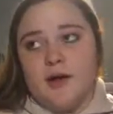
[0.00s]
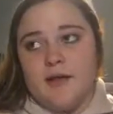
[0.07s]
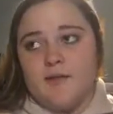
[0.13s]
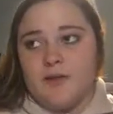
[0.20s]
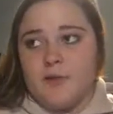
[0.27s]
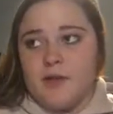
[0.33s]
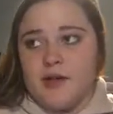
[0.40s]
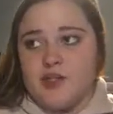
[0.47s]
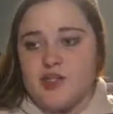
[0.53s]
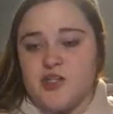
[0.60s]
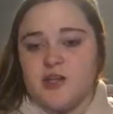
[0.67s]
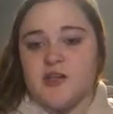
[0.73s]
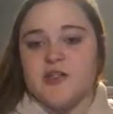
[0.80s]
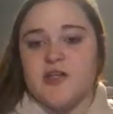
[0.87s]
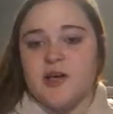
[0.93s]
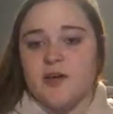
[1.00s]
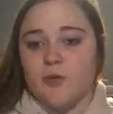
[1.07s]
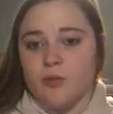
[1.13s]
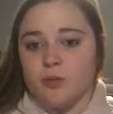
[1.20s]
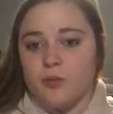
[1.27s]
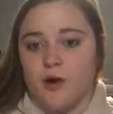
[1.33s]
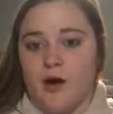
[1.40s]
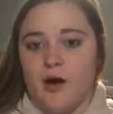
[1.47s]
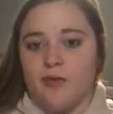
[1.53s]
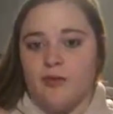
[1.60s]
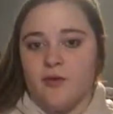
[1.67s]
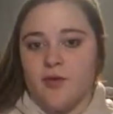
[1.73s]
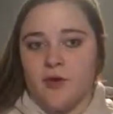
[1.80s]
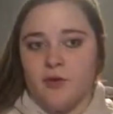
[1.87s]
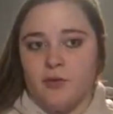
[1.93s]
information to
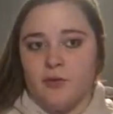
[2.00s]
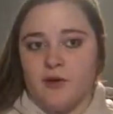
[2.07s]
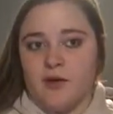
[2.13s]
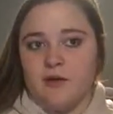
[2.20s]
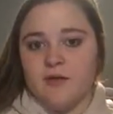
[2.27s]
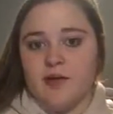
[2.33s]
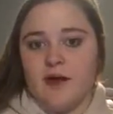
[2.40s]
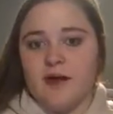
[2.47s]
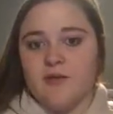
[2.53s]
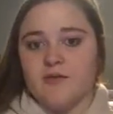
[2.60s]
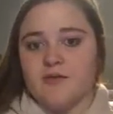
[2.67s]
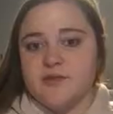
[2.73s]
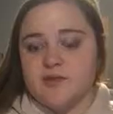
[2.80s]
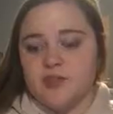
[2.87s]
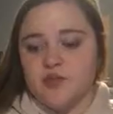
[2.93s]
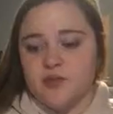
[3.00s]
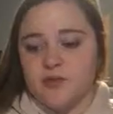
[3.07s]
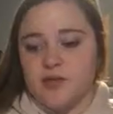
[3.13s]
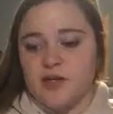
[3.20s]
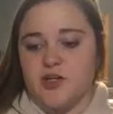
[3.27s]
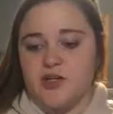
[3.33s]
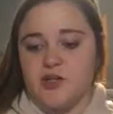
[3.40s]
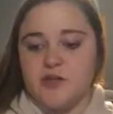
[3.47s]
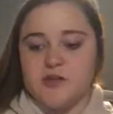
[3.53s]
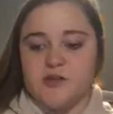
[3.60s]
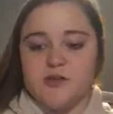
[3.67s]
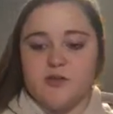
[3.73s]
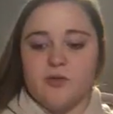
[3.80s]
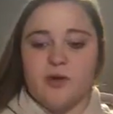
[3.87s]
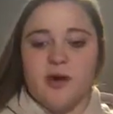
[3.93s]
other real life
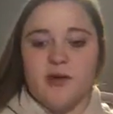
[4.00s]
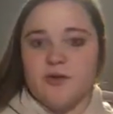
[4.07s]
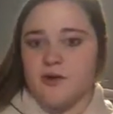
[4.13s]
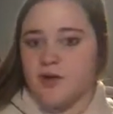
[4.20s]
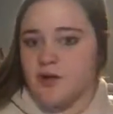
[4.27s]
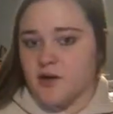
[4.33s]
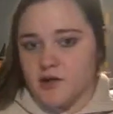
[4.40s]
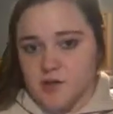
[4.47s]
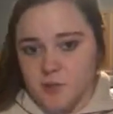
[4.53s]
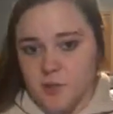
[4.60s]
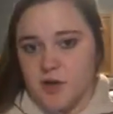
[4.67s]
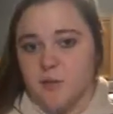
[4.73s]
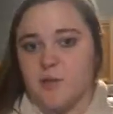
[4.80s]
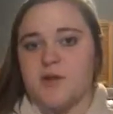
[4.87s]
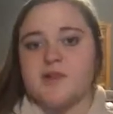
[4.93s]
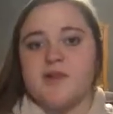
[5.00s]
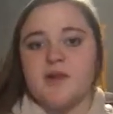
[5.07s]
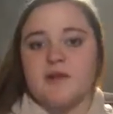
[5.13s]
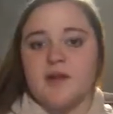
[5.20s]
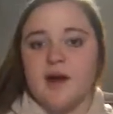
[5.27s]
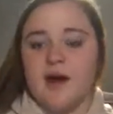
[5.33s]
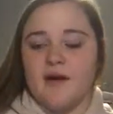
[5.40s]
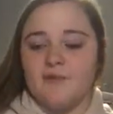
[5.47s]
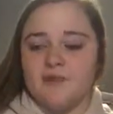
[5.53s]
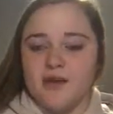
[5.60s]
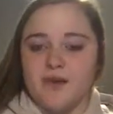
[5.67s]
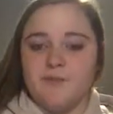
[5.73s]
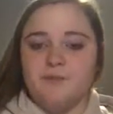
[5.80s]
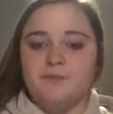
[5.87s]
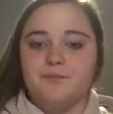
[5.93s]
situations or other experiments that they have
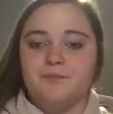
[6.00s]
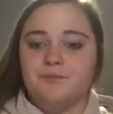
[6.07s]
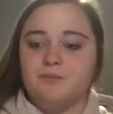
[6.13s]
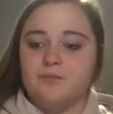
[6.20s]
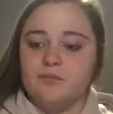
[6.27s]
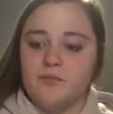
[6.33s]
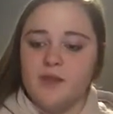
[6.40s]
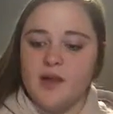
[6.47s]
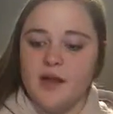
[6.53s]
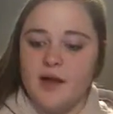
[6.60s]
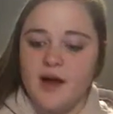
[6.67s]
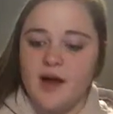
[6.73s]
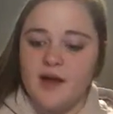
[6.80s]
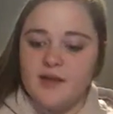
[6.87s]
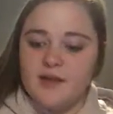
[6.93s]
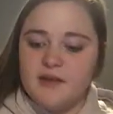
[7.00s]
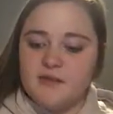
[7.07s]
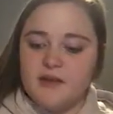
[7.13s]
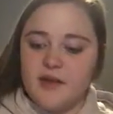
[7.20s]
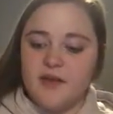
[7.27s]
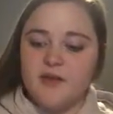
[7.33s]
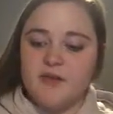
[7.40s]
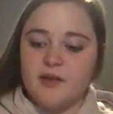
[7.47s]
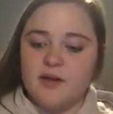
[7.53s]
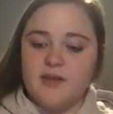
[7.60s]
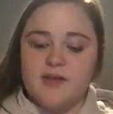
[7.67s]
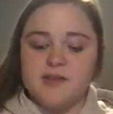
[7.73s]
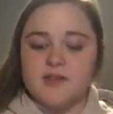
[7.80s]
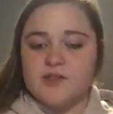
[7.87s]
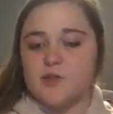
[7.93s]
done. The evaluate,
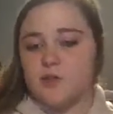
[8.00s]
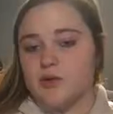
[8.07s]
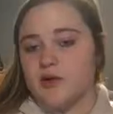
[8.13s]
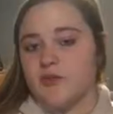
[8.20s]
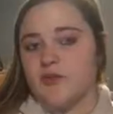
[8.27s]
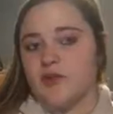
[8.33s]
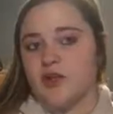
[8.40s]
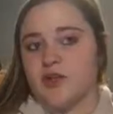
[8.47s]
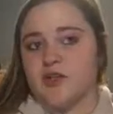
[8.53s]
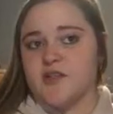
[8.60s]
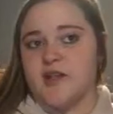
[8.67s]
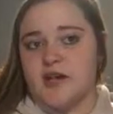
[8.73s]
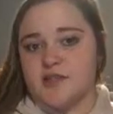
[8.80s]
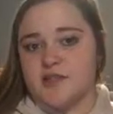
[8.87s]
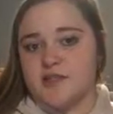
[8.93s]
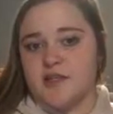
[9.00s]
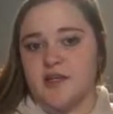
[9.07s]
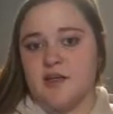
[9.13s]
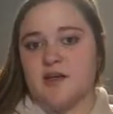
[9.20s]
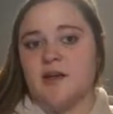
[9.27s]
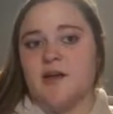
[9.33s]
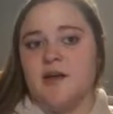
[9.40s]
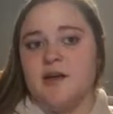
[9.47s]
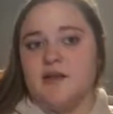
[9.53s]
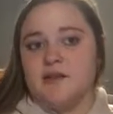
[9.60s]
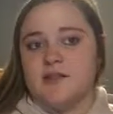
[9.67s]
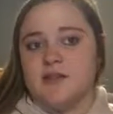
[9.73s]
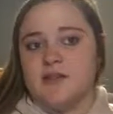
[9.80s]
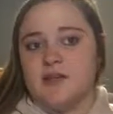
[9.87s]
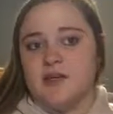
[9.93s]
this is whenever you're testing
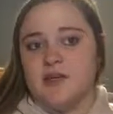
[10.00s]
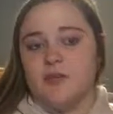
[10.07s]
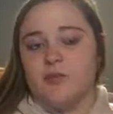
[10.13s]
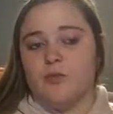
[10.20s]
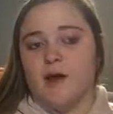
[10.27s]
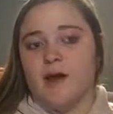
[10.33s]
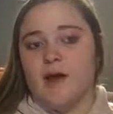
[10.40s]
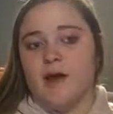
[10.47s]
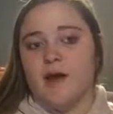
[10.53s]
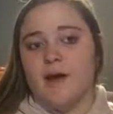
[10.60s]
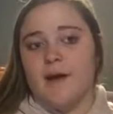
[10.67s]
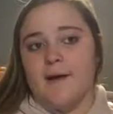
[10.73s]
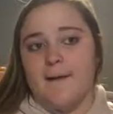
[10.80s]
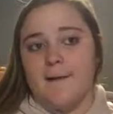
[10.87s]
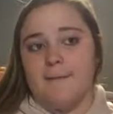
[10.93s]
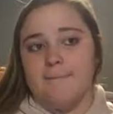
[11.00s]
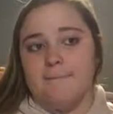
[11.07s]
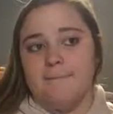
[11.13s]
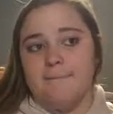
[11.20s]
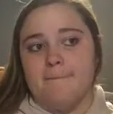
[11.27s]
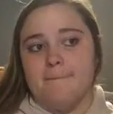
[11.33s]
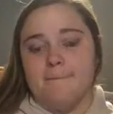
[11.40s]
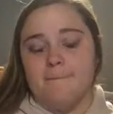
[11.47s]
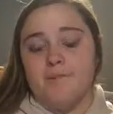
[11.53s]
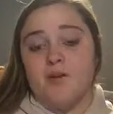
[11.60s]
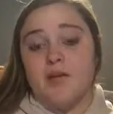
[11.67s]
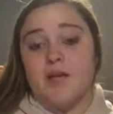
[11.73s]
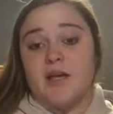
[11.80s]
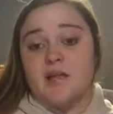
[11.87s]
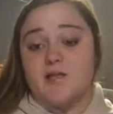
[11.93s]
to see what your
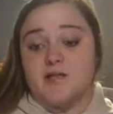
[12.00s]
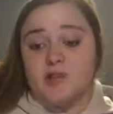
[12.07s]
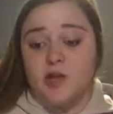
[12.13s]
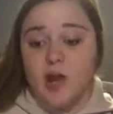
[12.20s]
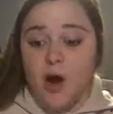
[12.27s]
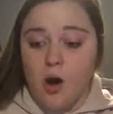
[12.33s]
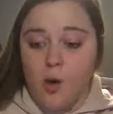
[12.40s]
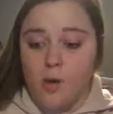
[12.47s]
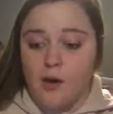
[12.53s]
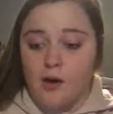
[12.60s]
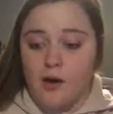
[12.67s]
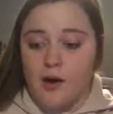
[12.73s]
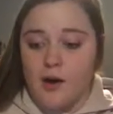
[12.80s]
kids know.